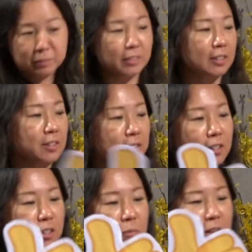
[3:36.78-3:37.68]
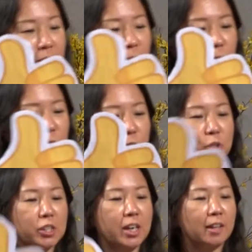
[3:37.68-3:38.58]
The third one goes to
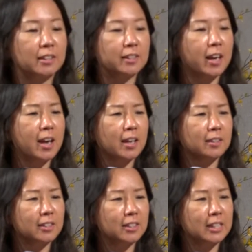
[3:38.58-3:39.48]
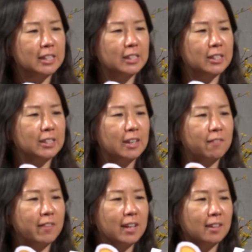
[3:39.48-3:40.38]
Zane
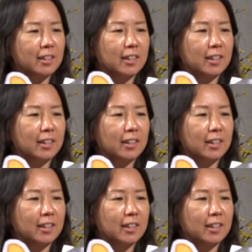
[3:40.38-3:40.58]
Sniffen.